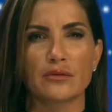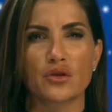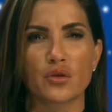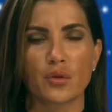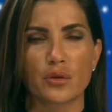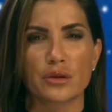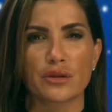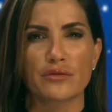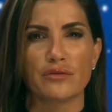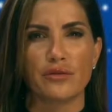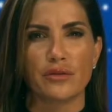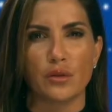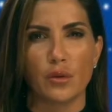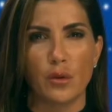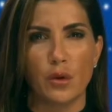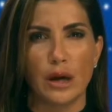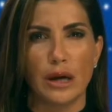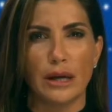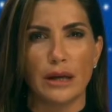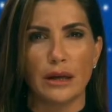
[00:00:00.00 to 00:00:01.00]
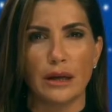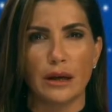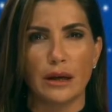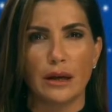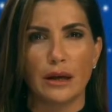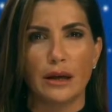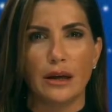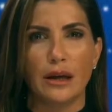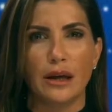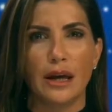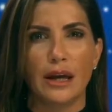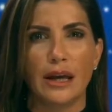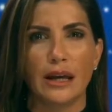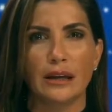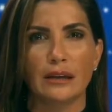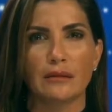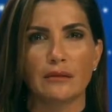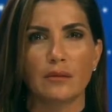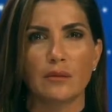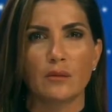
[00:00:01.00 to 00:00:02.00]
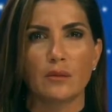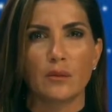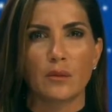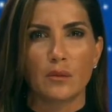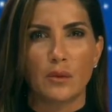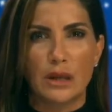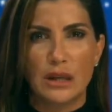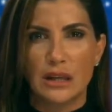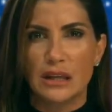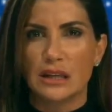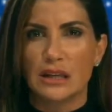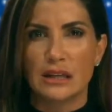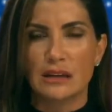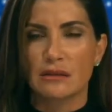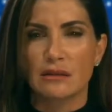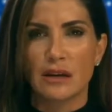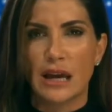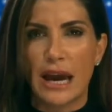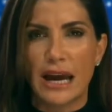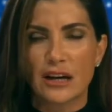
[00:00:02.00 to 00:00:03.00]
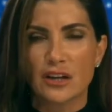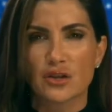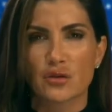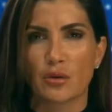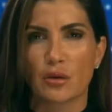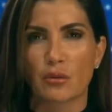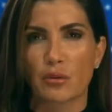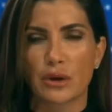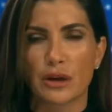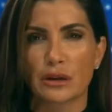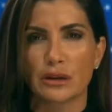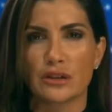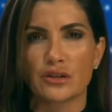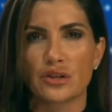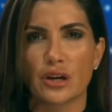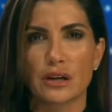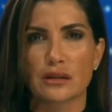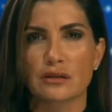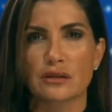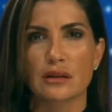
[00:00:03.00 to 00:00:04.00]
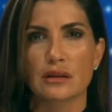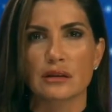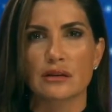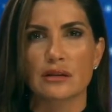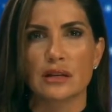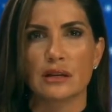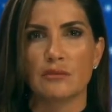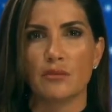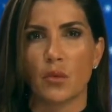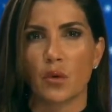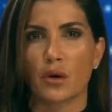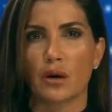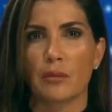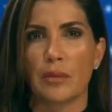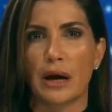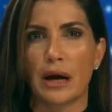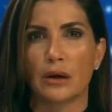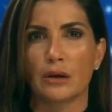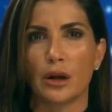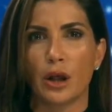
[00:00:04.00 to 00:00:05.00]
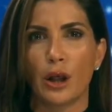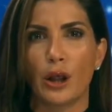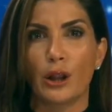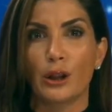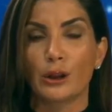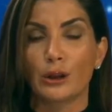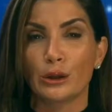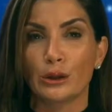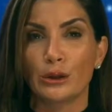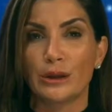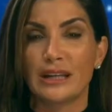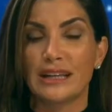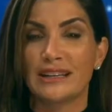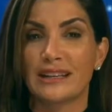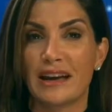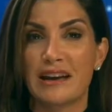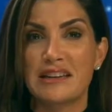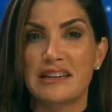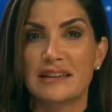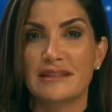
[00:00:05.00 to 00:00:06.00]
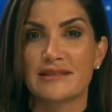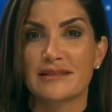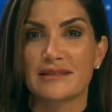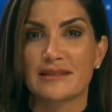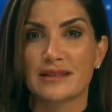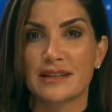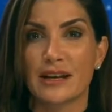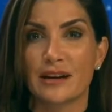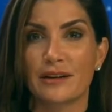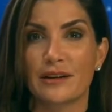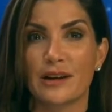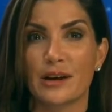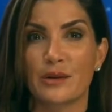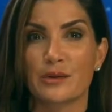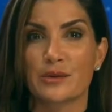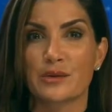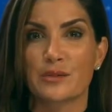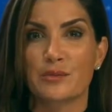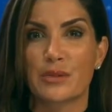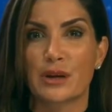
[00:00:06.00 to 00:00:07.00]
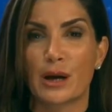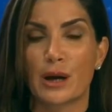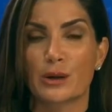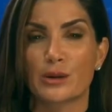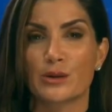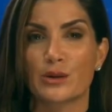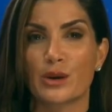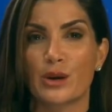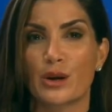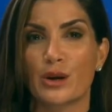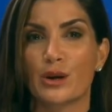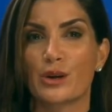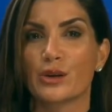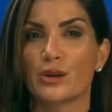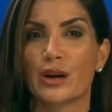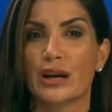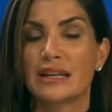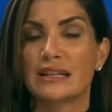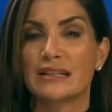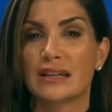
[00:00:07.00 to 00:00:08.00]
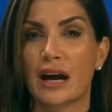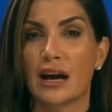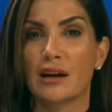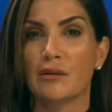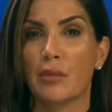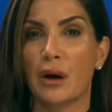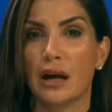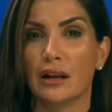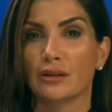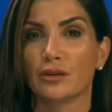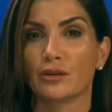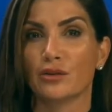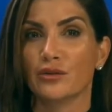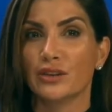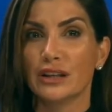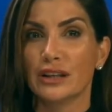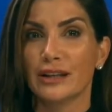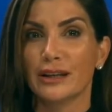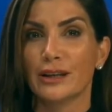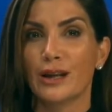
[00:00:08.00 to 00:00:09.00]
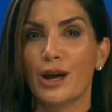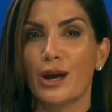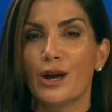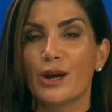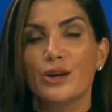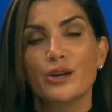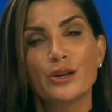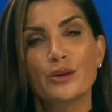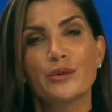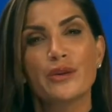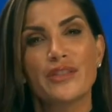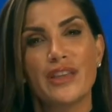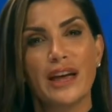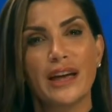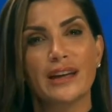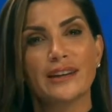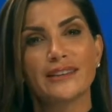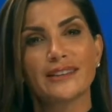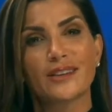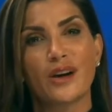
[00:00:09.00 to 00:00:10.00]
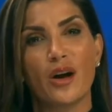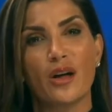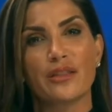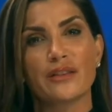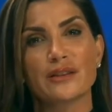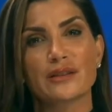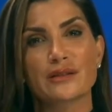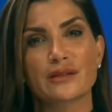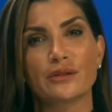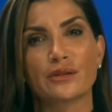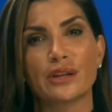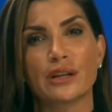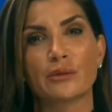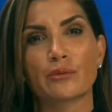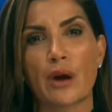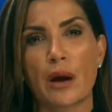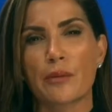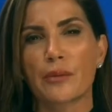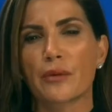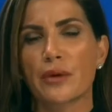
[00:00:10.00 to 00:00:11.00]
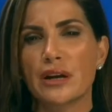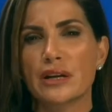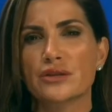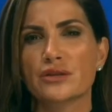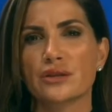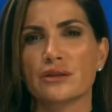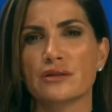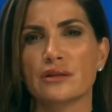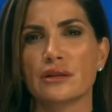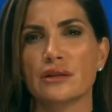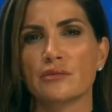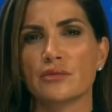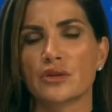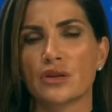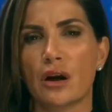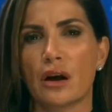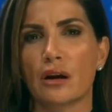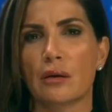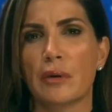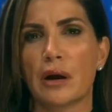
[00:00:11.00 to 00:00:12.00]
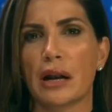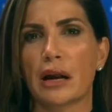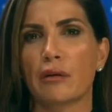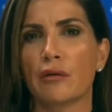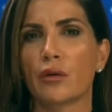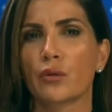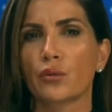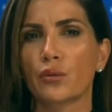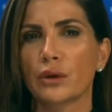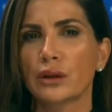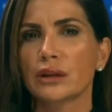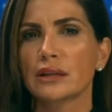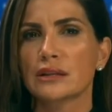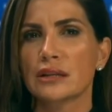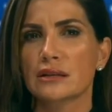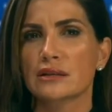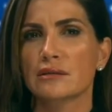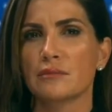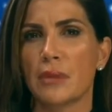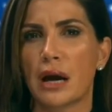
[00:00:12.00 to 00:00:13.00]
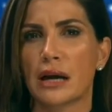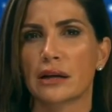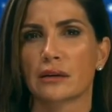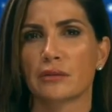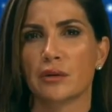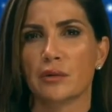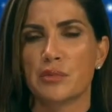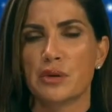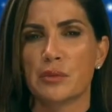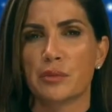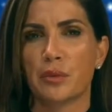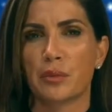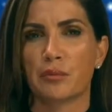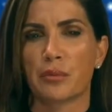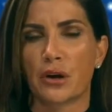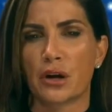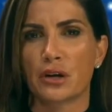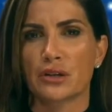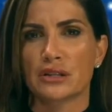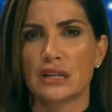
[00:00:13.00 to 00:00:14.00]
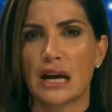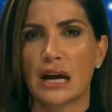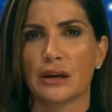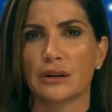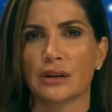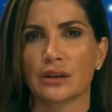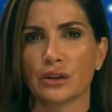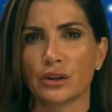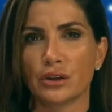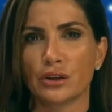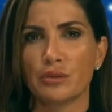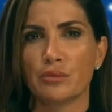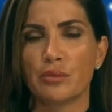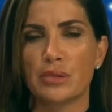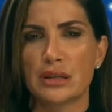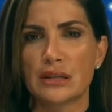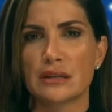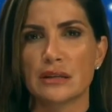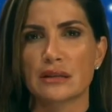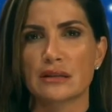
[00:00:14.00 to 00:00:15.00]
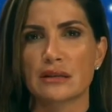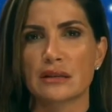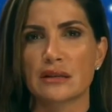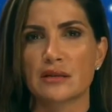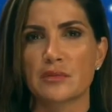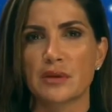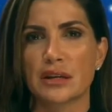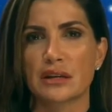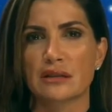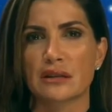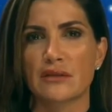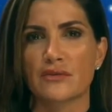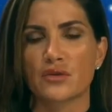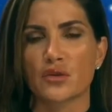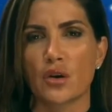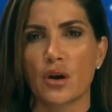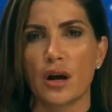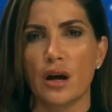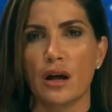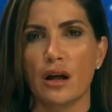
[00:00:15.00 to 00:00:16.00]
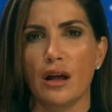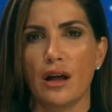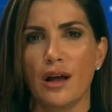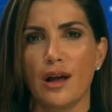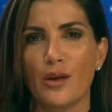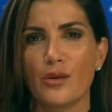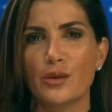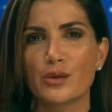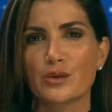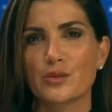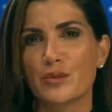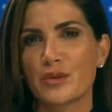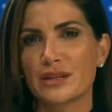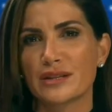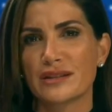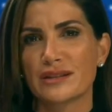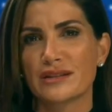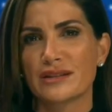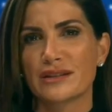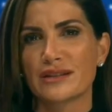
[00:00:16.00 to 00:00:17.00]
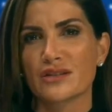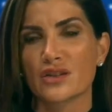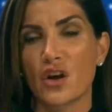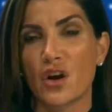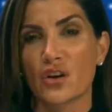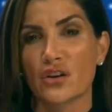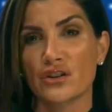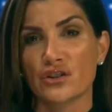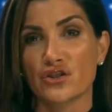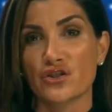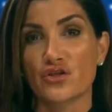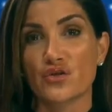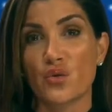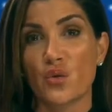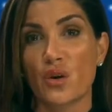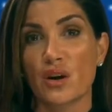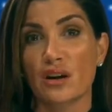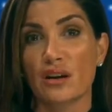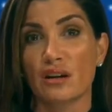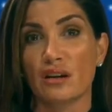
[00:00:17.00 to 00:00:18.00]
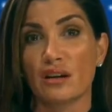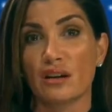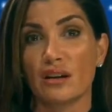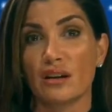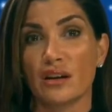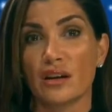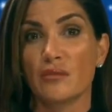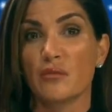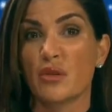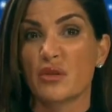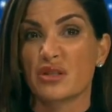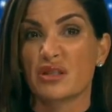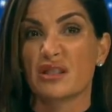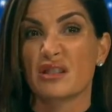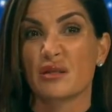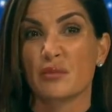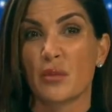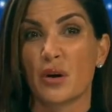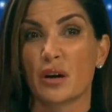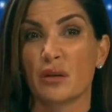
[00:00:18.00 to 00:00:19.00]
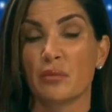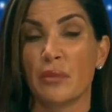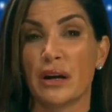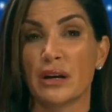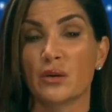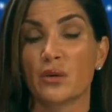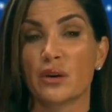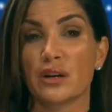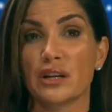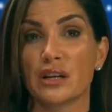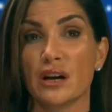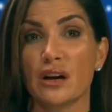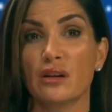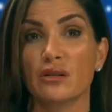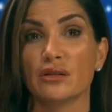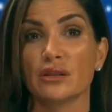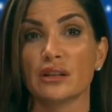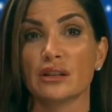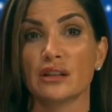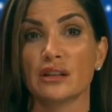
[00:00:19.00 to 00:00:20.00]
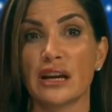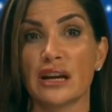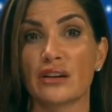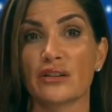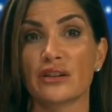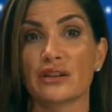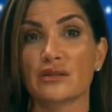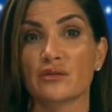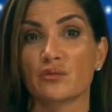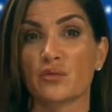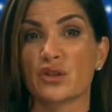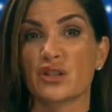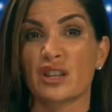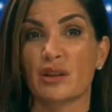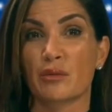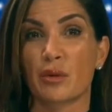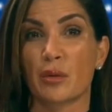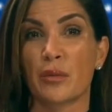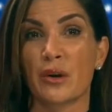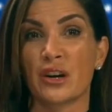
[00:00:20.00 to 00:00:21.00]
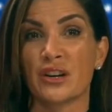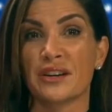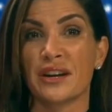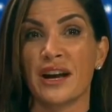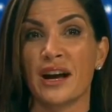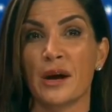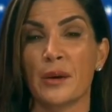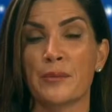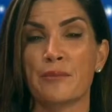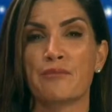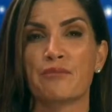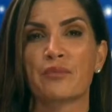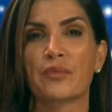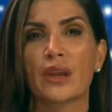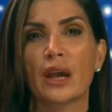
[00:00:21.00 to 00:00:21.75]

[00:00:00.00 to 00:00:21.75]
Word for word: George Floyd and any actual real injustice and more about looting Nikes and stereos because you're a diabolical villain, you would then call this looting reparations and you would talk about how it really doesn't matter when people burn down and loot businesses because, after all, those businesses are insured. And most of them are minority owned in the areas in which they were burned down.